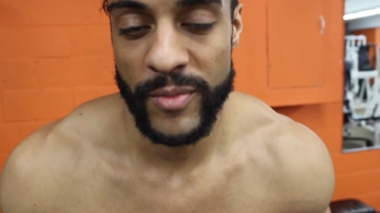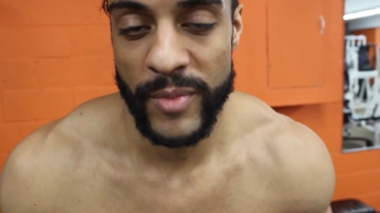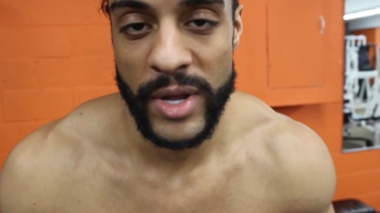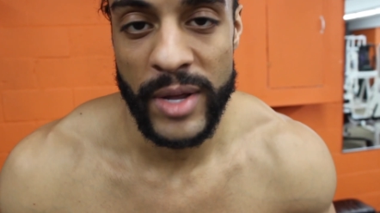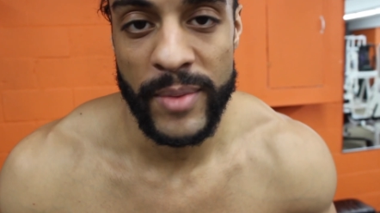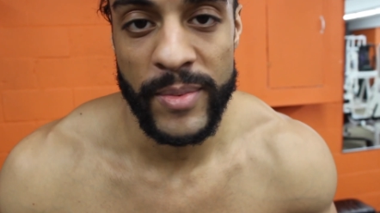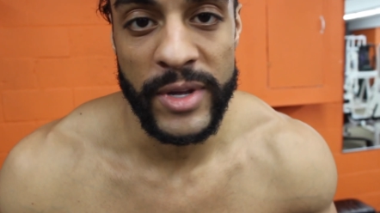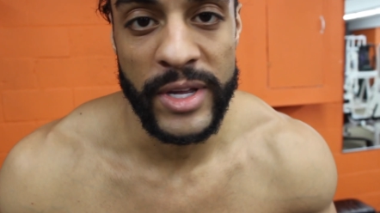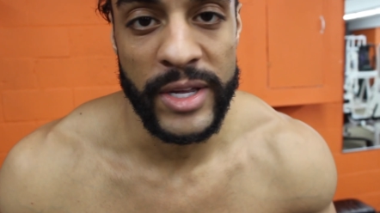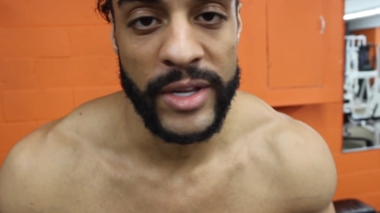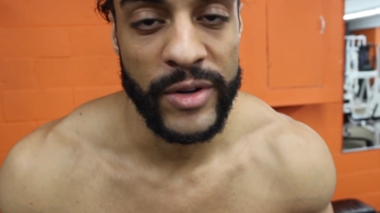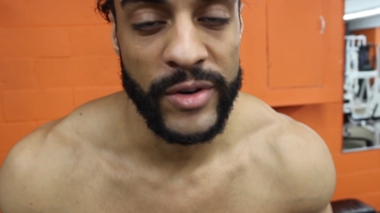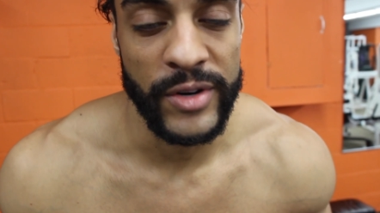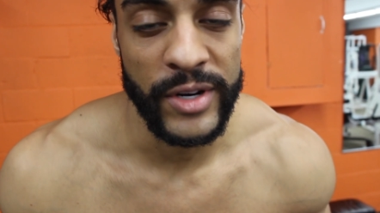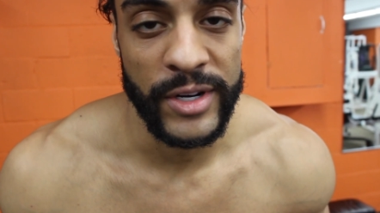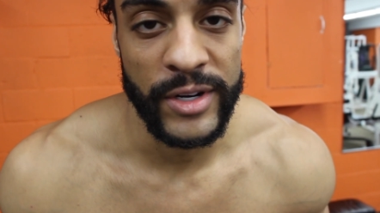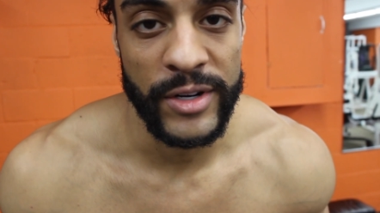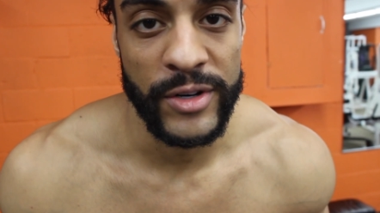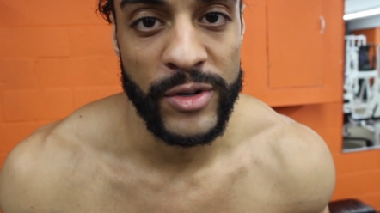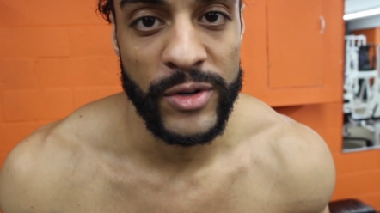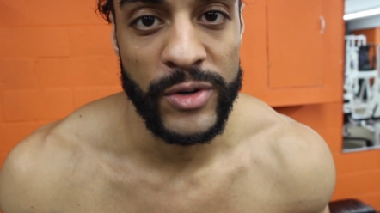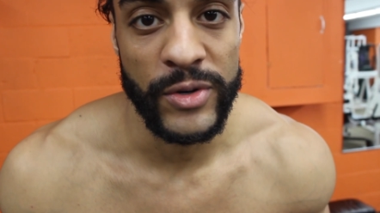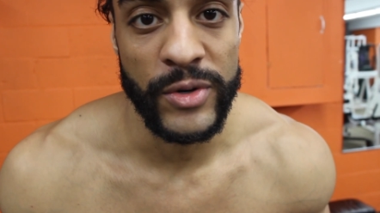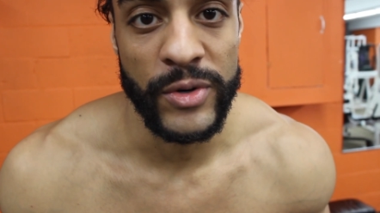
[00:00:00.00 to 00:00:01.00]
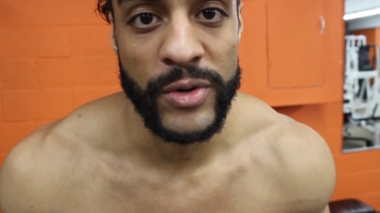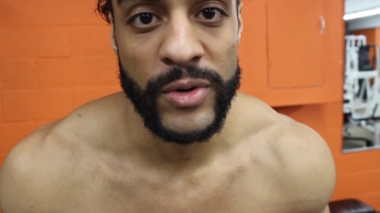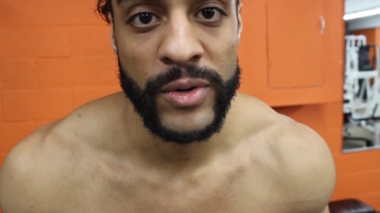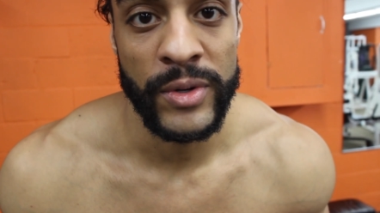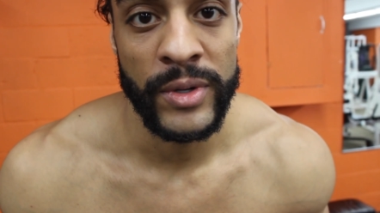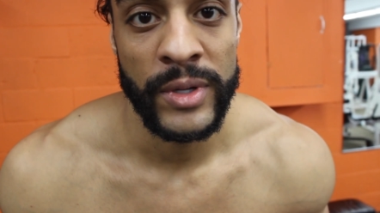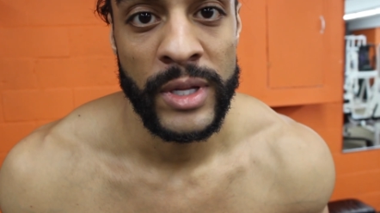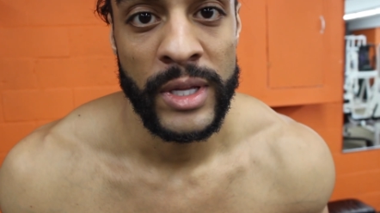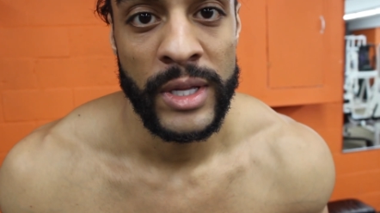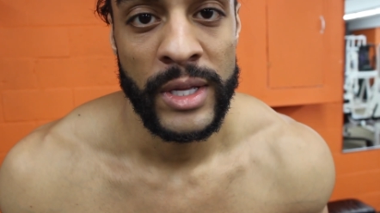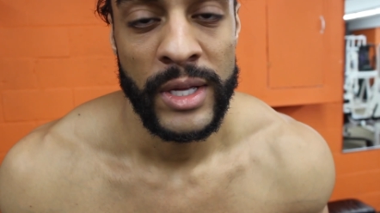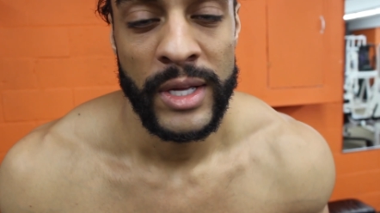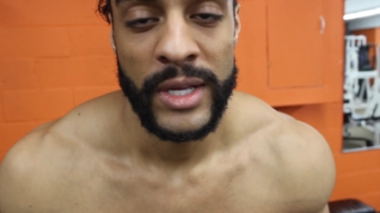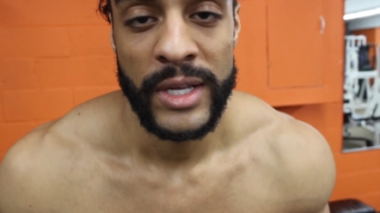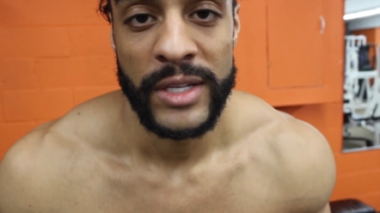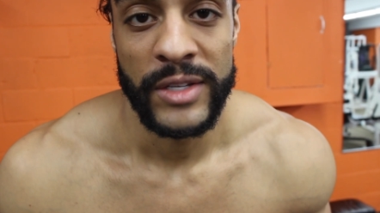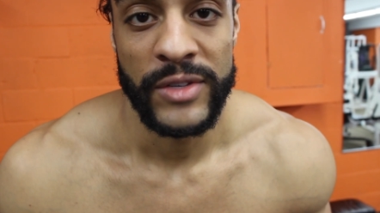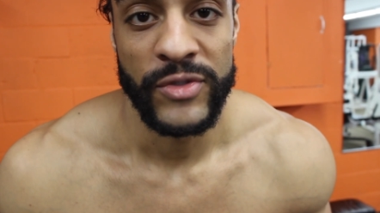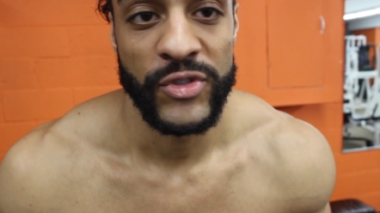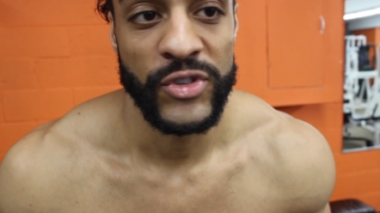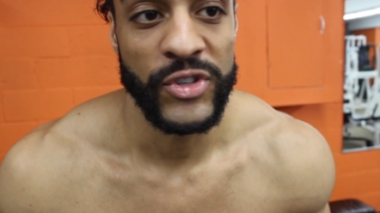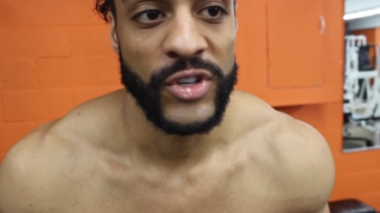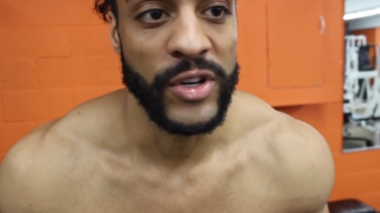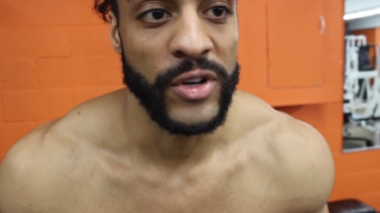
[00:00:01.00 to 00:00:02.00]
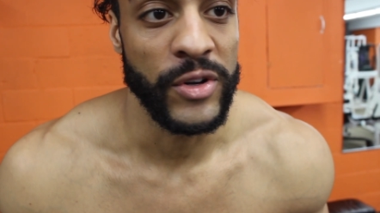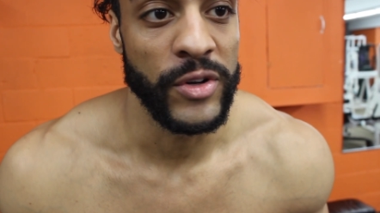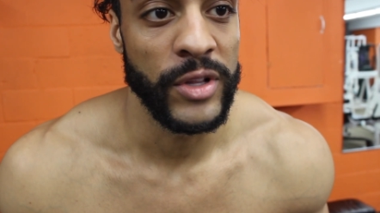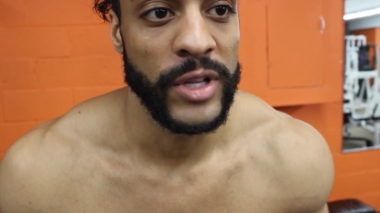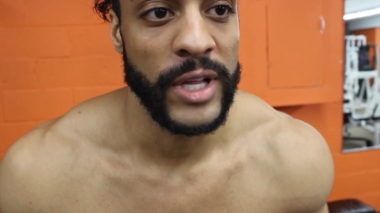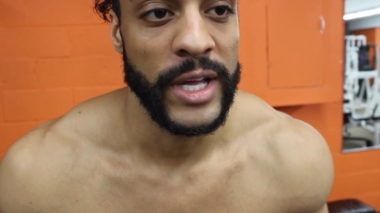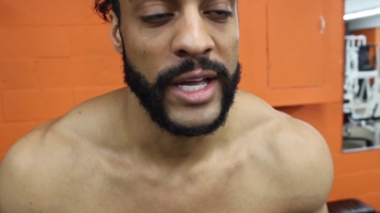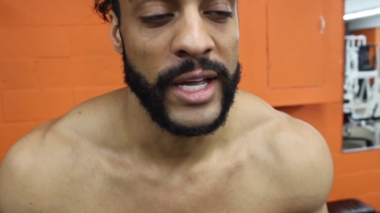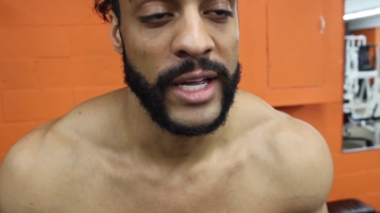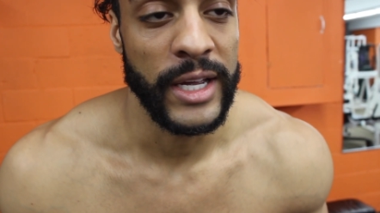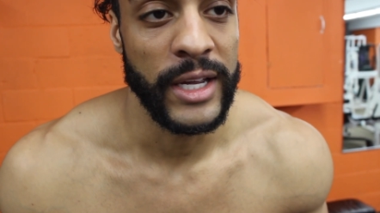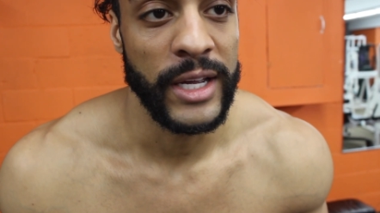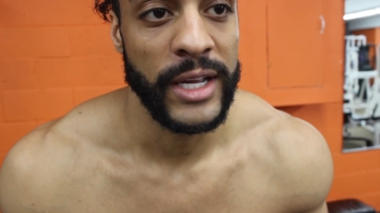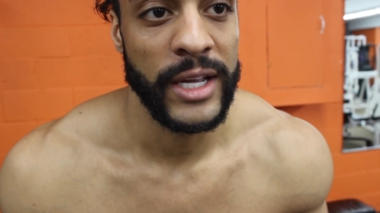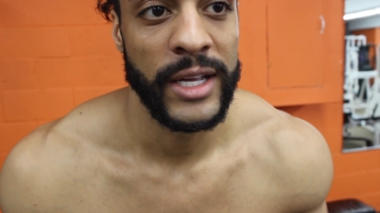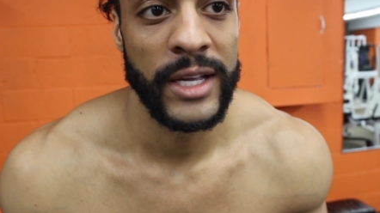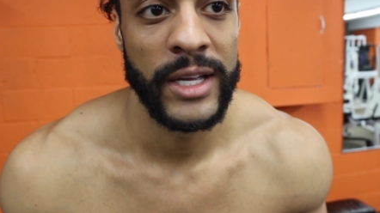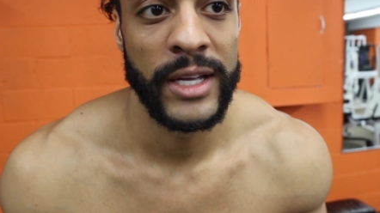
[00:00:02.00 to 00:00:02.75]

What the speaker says: Maybe you need to do single leg,